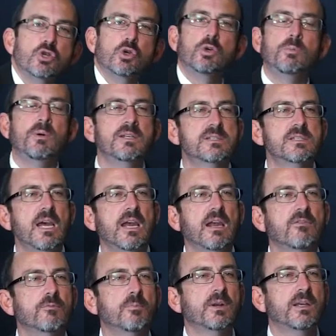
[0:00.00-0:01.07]
you to be
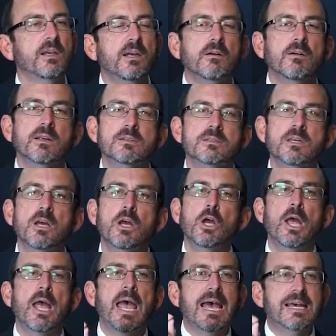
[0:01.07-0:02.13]
saved. But here it's
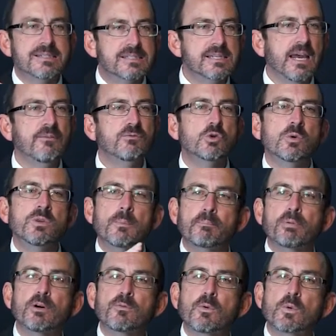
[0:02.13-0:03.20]
has saved you in the
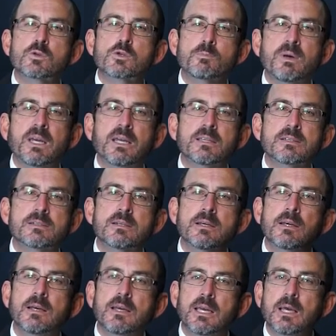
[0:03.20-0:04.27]
perfect, which means
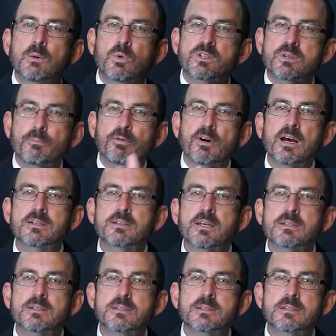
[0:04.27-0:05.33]
it was a
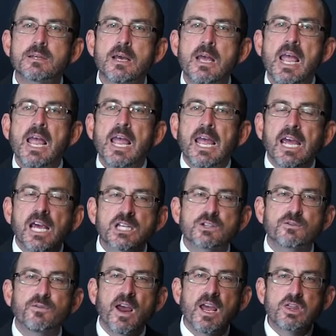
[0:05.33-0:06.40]
process.
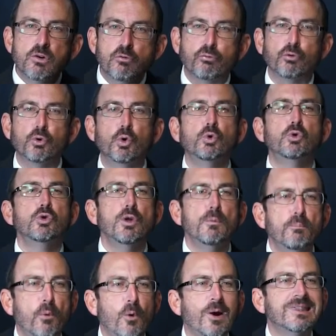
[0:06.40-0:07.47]
His faith grew to the
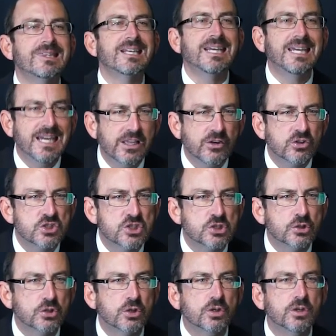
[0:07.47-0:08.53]
point that he
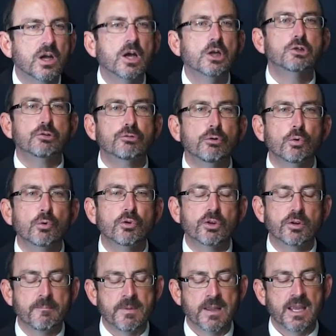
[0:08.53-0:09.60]
understood
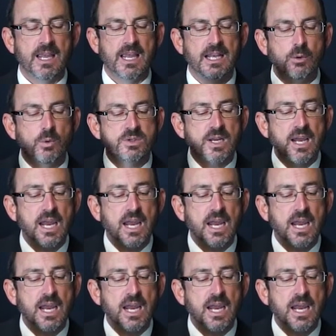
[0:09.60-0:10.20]
truth and he was